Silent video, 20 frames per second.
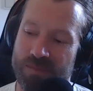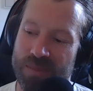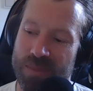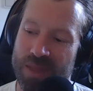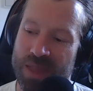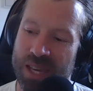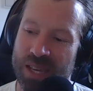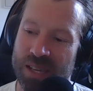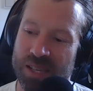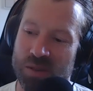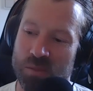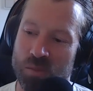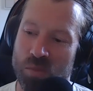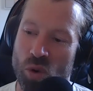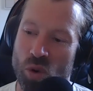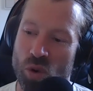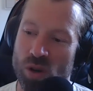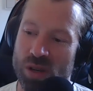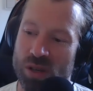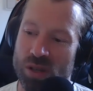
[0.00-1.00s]
think it's
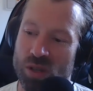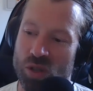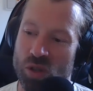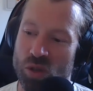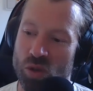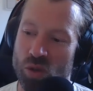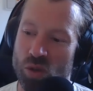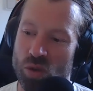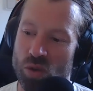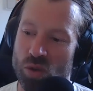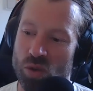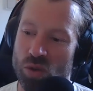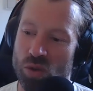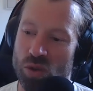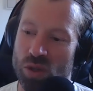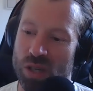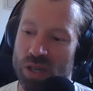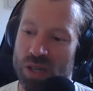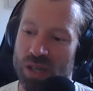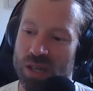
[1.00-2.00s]
important to
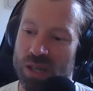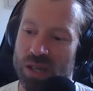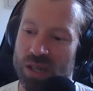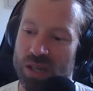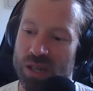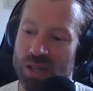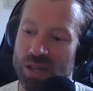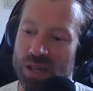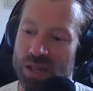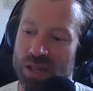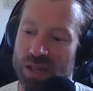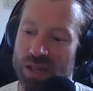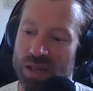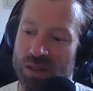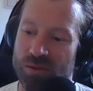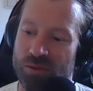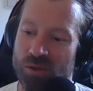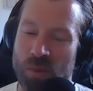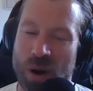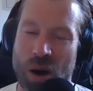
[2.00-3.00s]

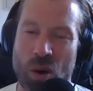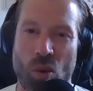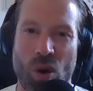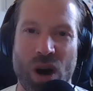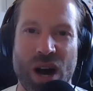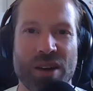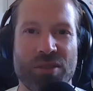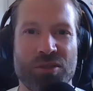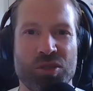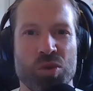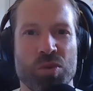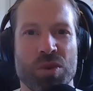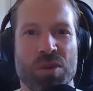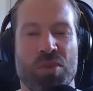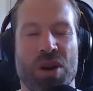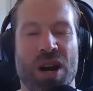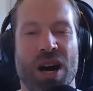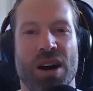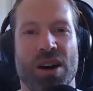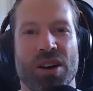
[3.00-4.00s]
for my wife to be
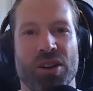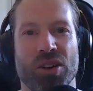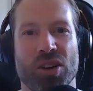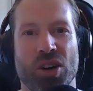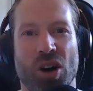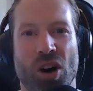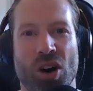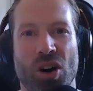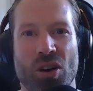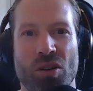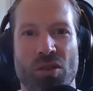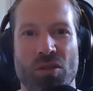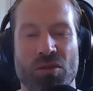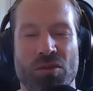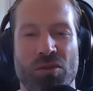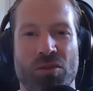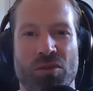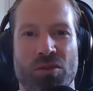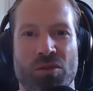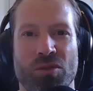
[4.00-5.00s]
proud of
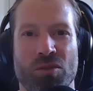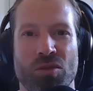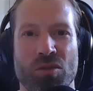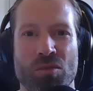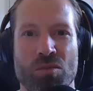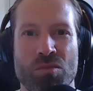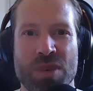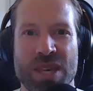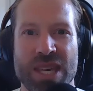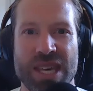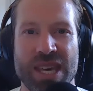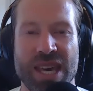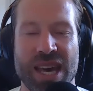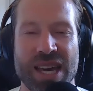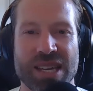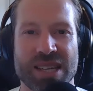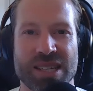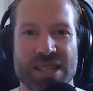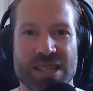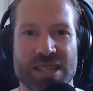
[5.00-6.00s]
me
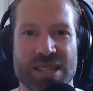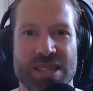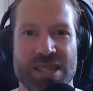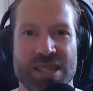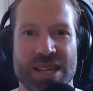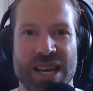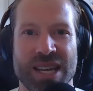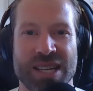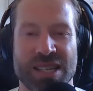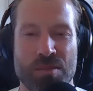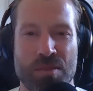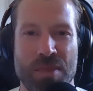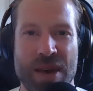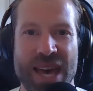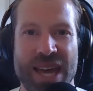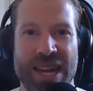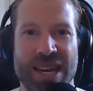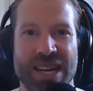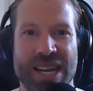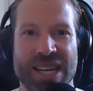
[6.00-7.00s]
as as a
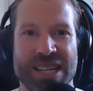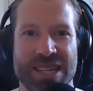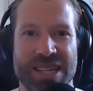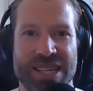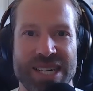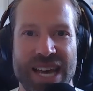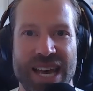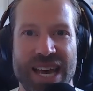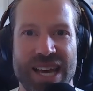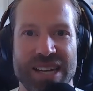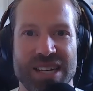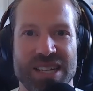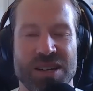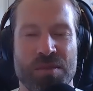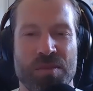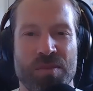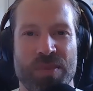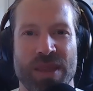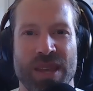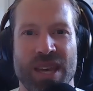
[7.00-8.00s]
man, as a dad,
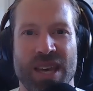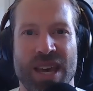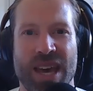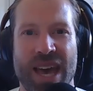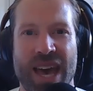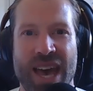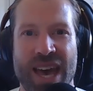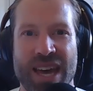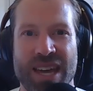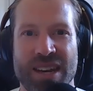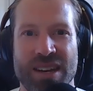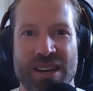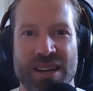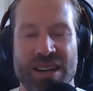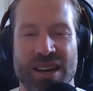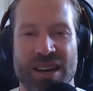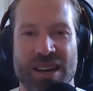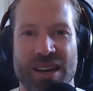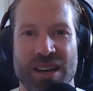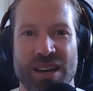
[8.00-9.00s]
and
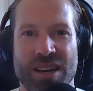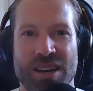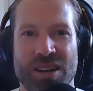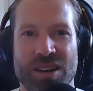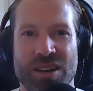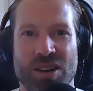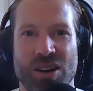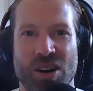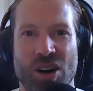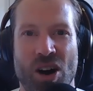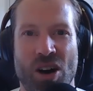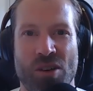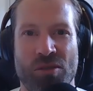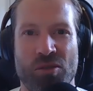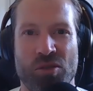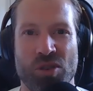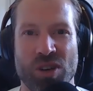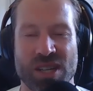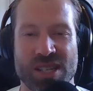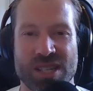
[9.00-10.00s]
uh,
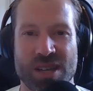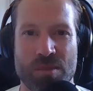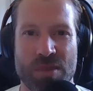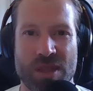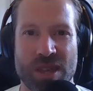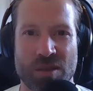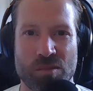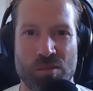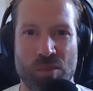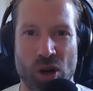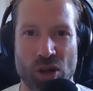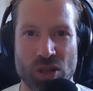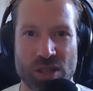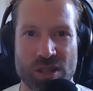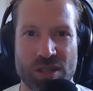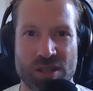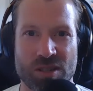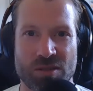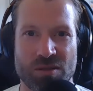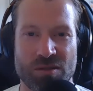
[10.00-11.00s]
offering something
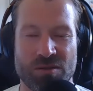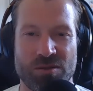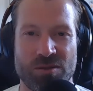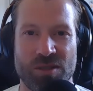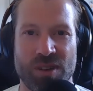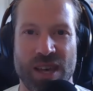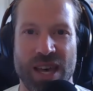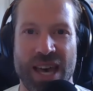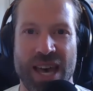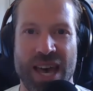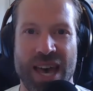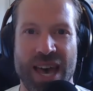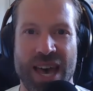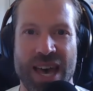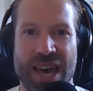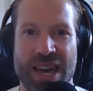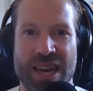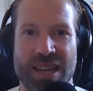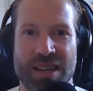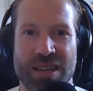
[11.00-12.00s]
positive
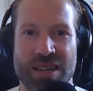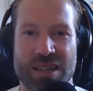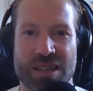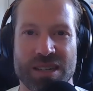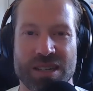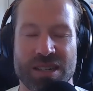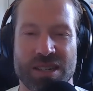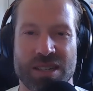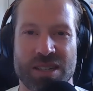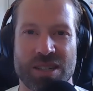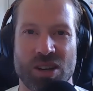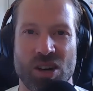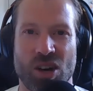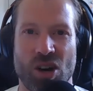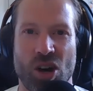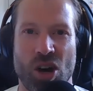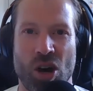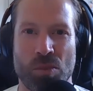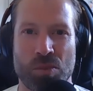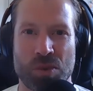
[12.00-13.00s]
and
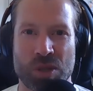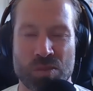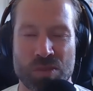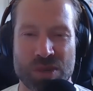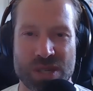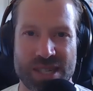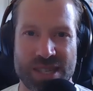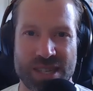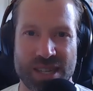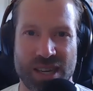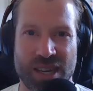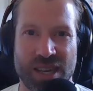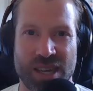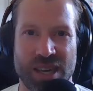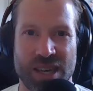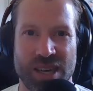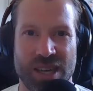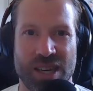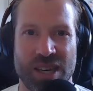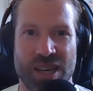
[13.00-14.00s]
optimistic
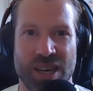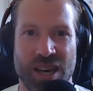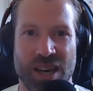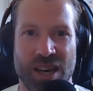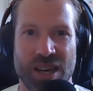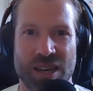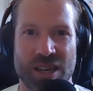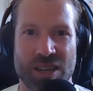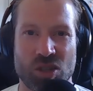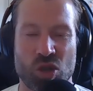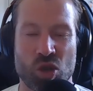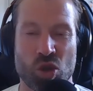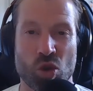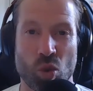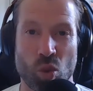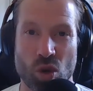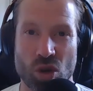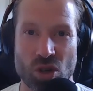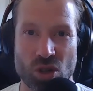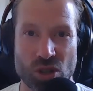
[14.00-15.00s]
uh, to the
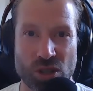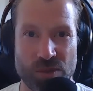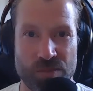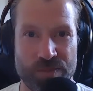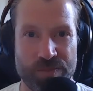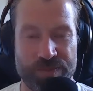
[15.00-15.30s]
world.